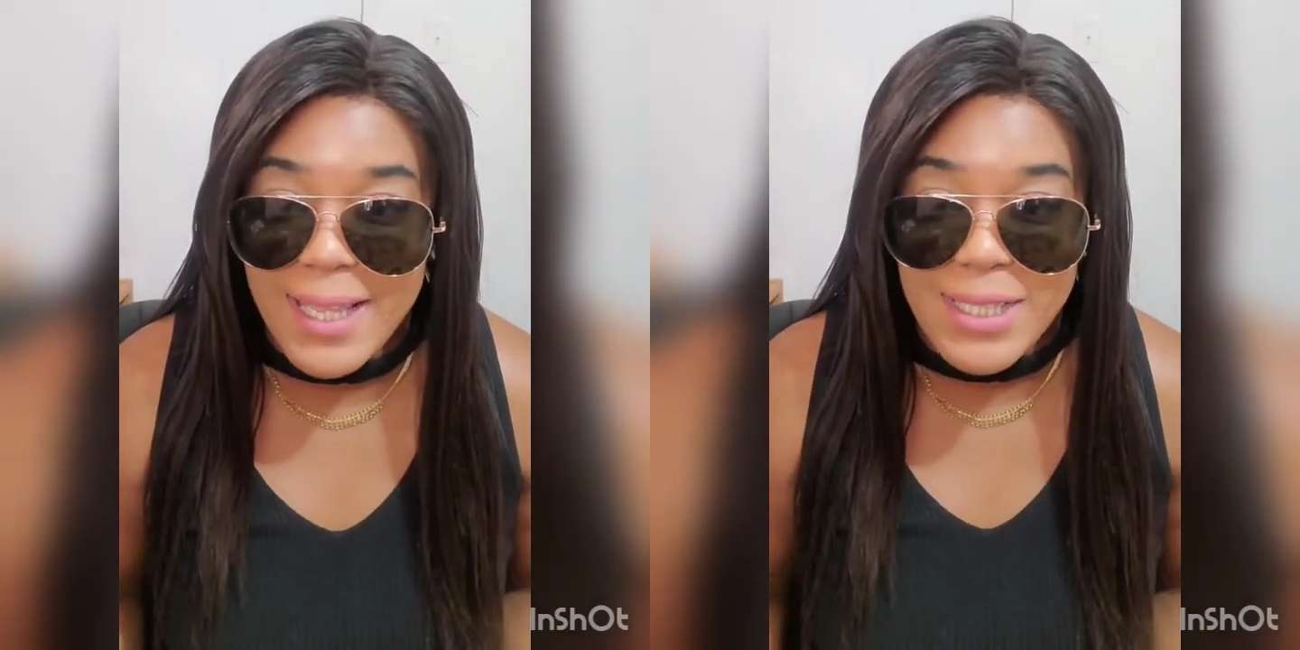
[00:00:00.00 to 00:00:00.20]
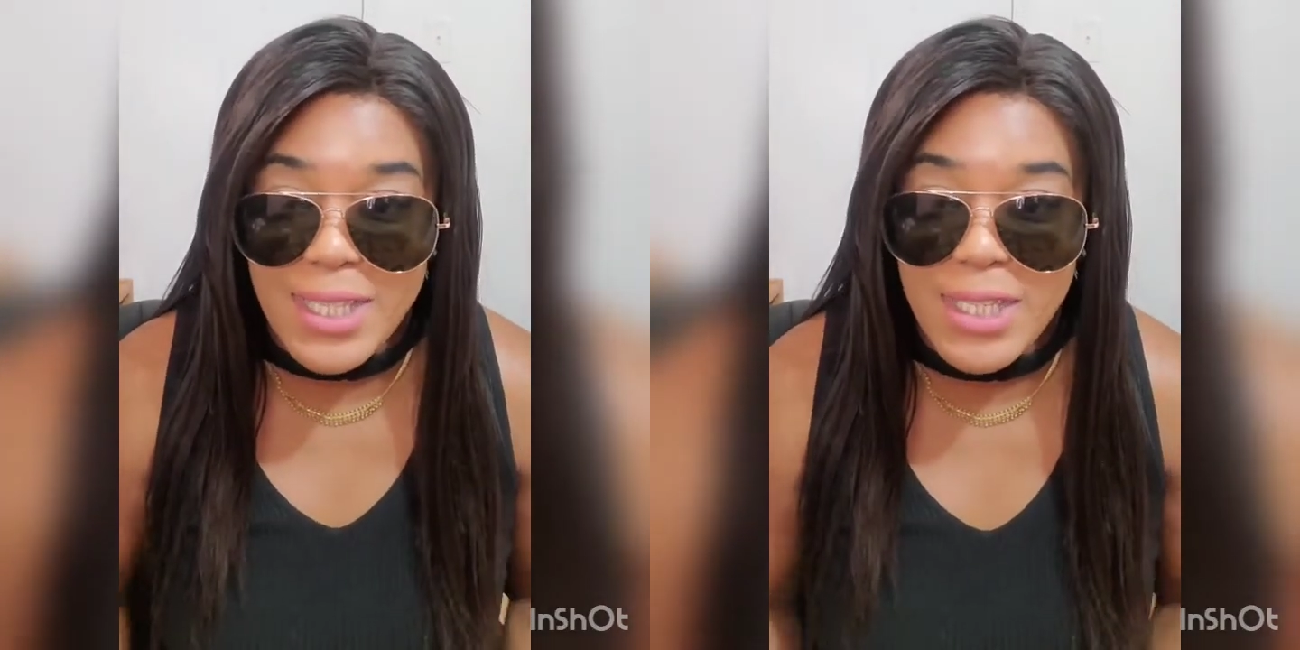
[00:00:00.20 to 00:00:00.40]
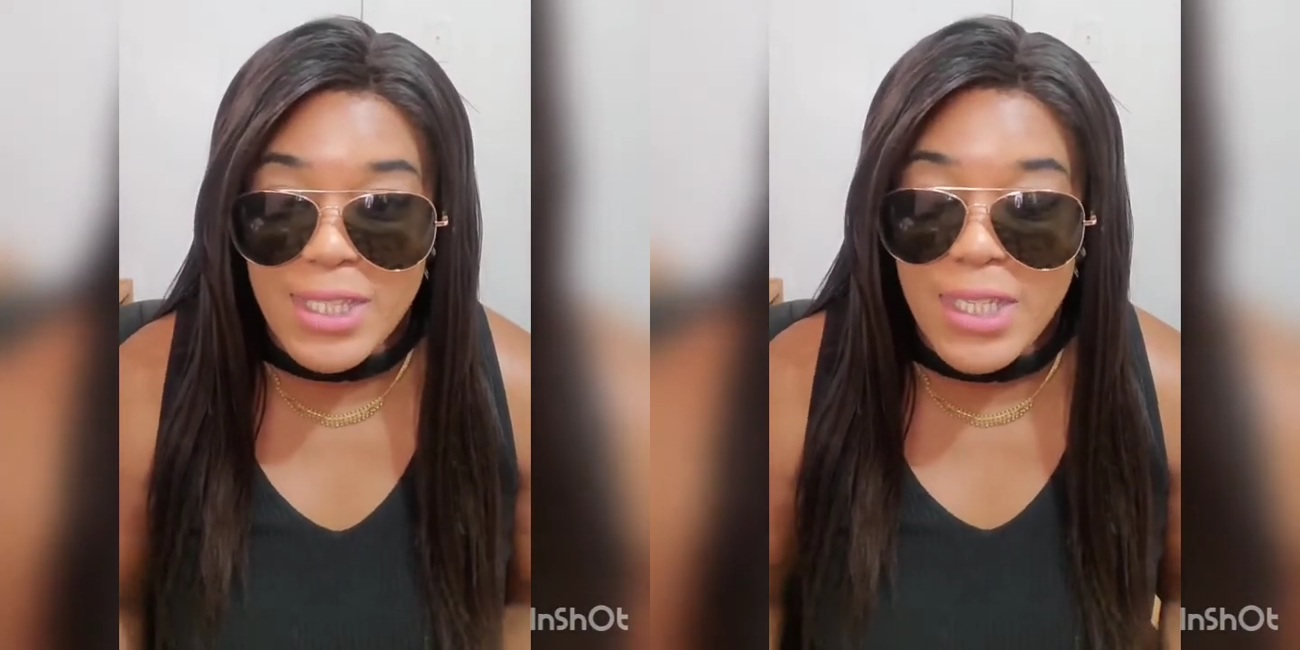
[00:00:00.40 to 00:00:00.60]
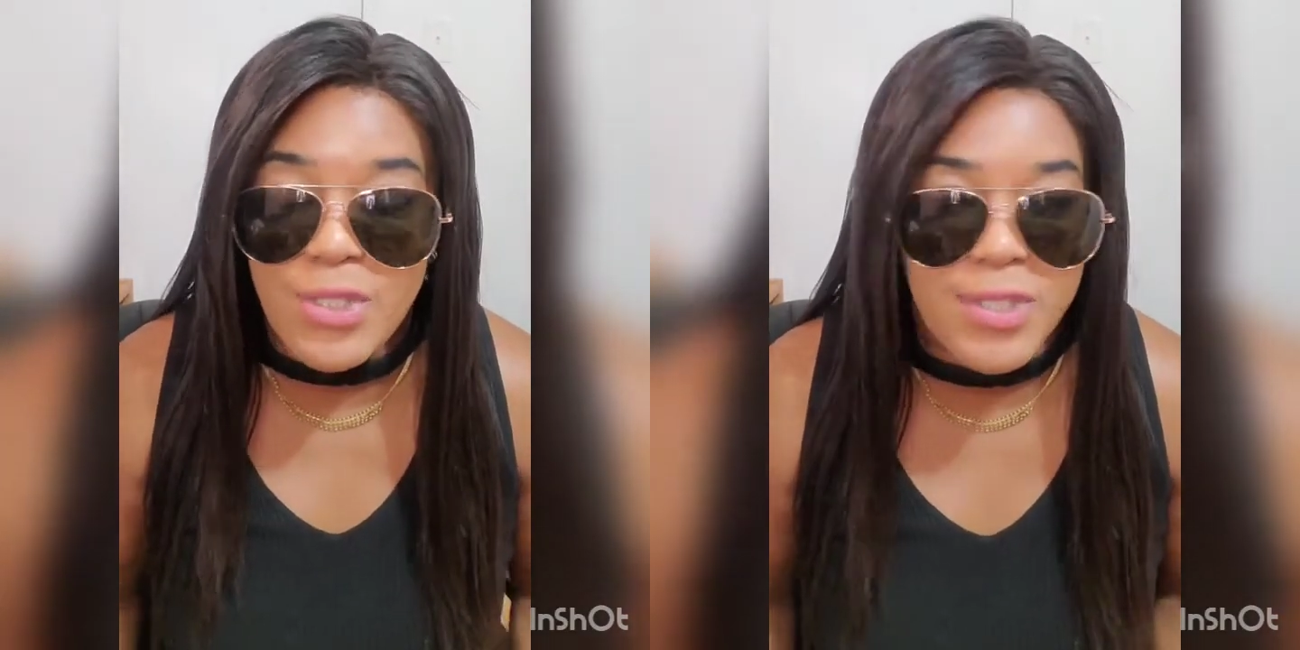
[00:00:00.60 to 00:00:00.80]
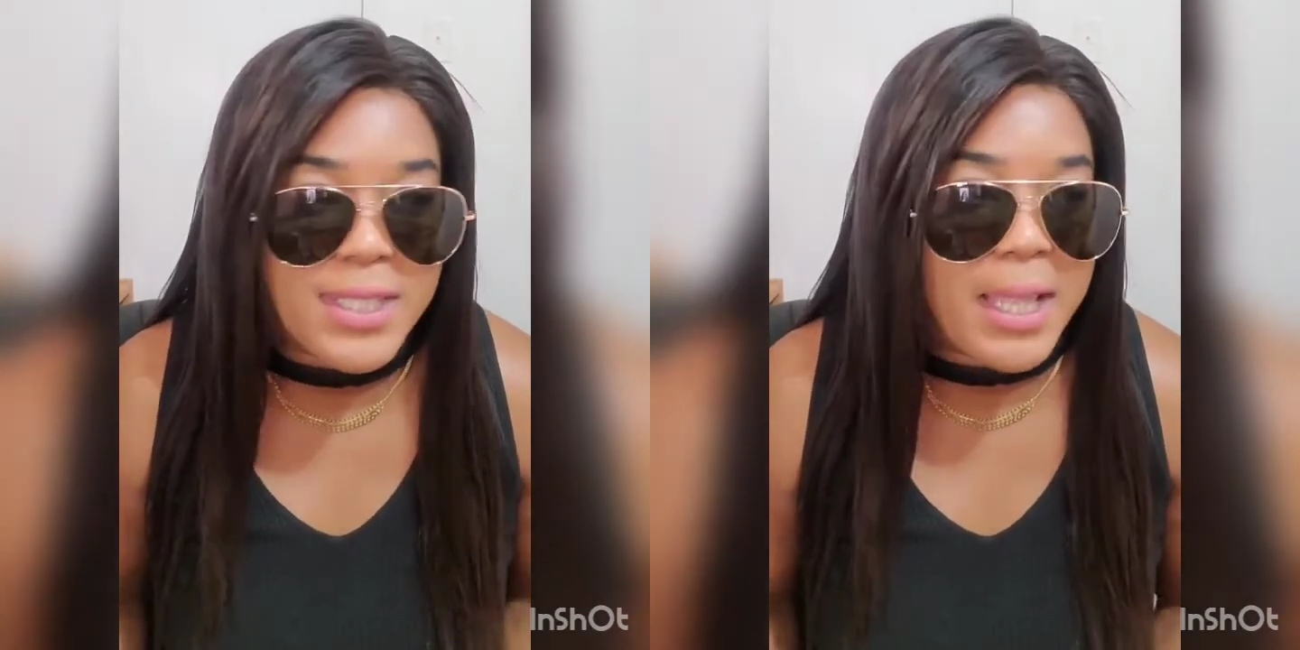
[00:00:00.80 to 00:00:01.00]
It's it's
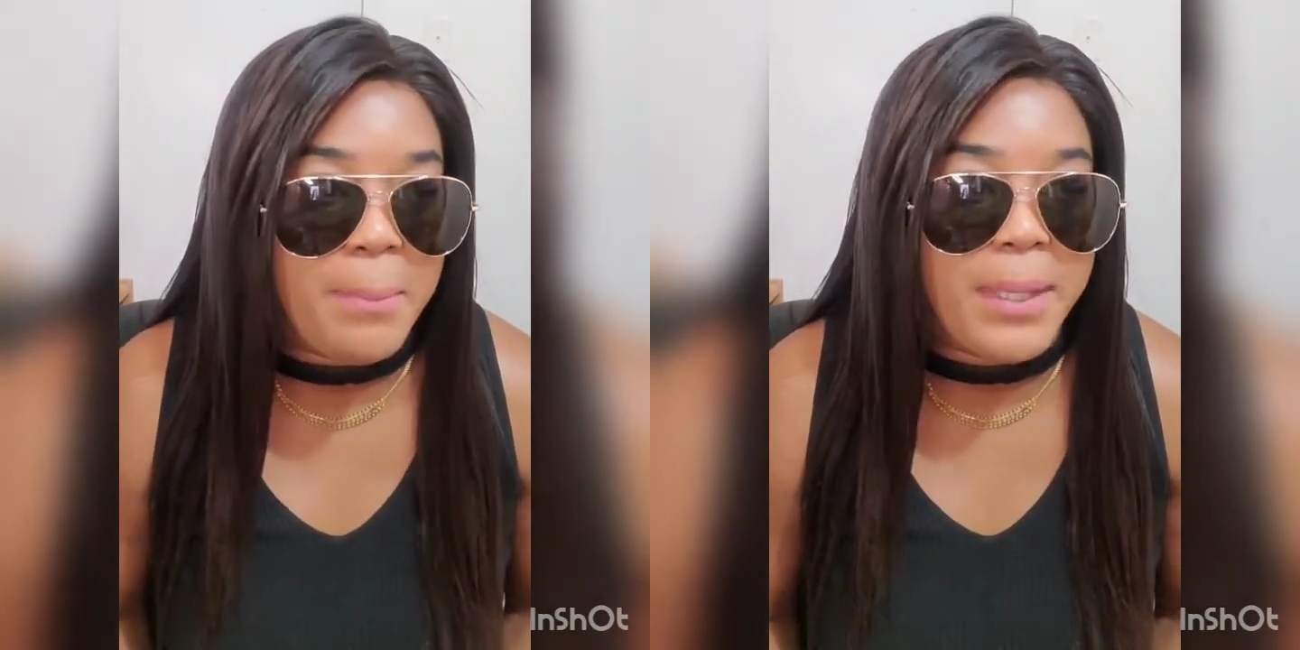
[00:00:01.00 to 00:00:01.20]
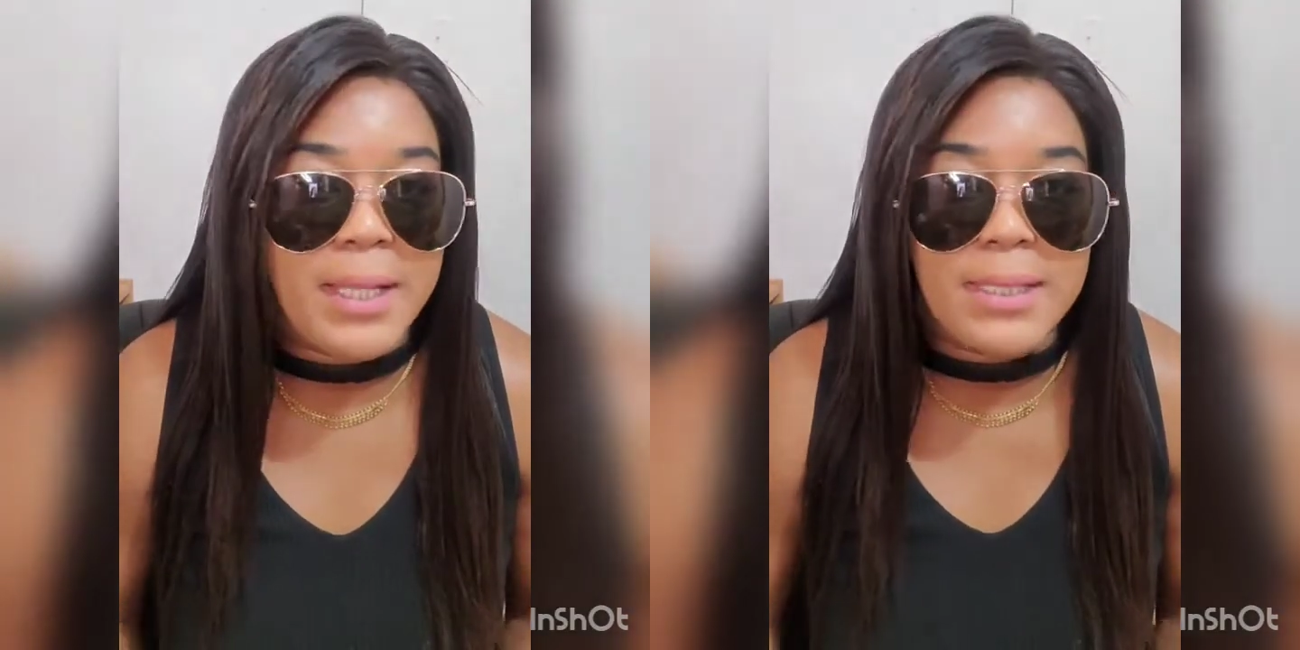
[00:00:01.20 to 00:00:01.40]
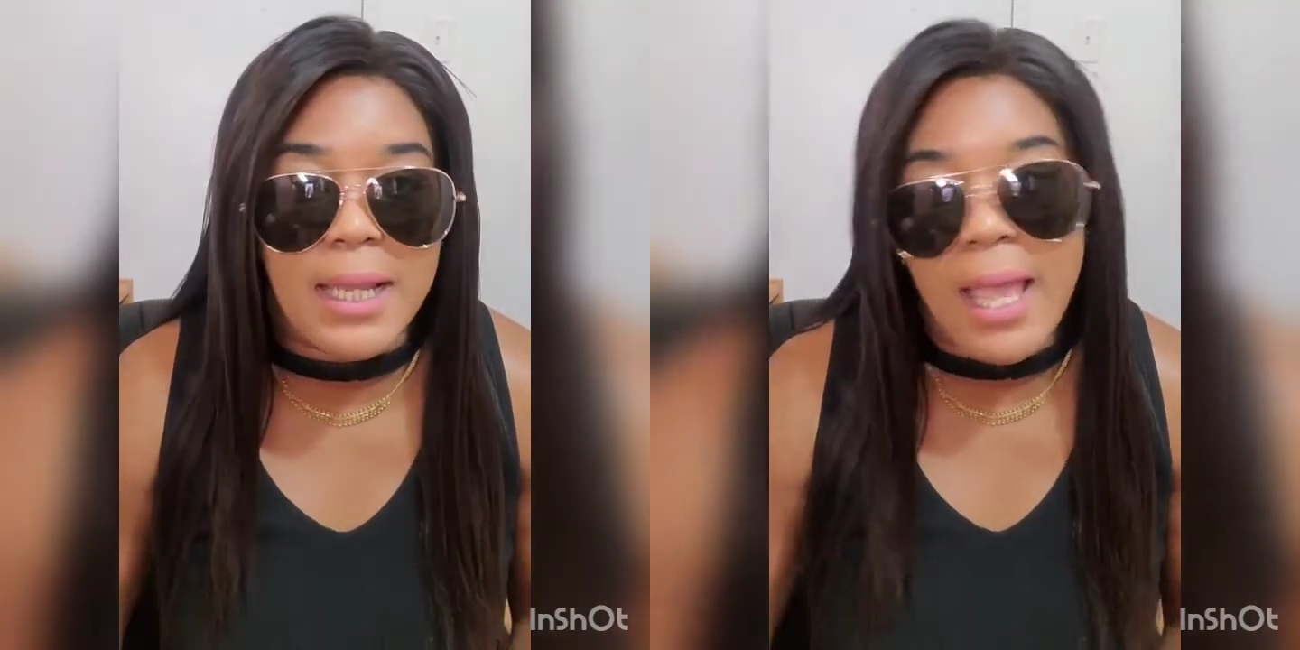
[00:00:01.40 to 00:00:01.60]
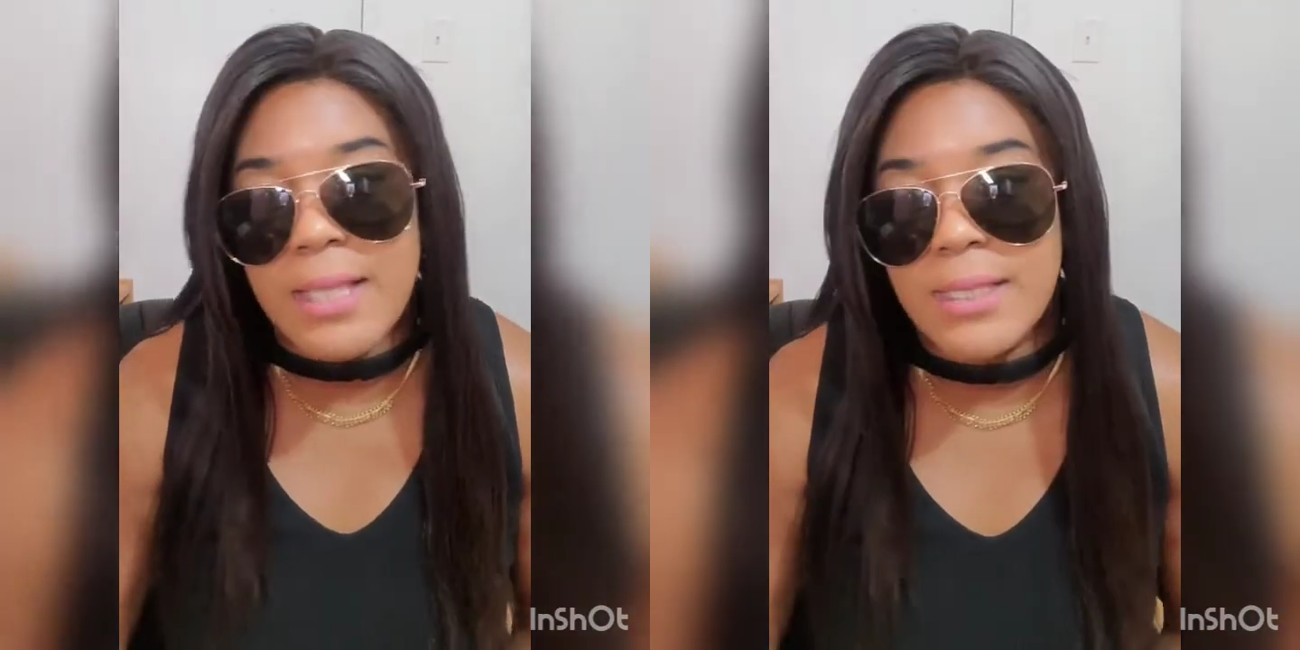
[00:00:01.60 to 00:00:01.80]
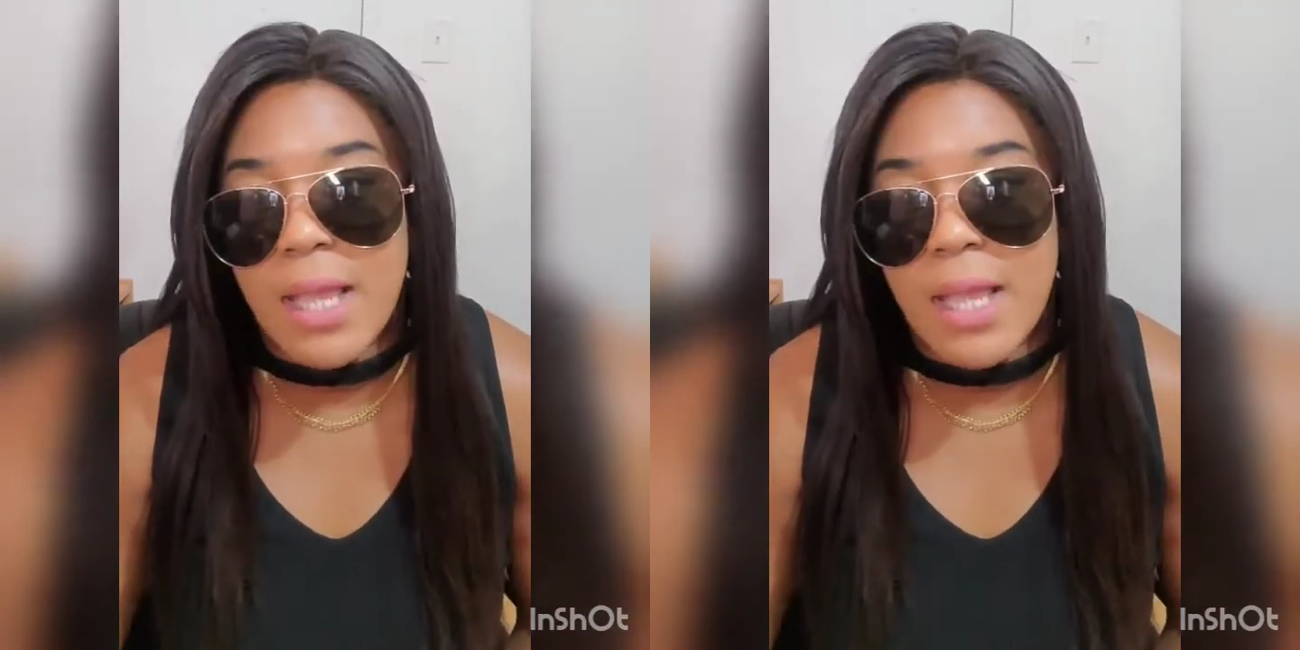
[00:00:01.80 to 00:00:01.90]
interesting because the last